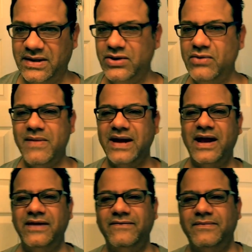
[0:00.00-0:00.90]
You might
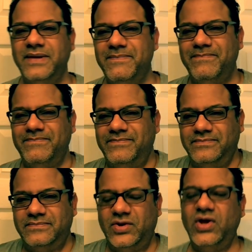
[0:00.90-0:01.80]
not even be
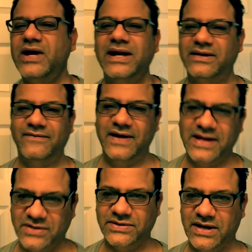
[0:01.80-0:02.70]
looking at the videos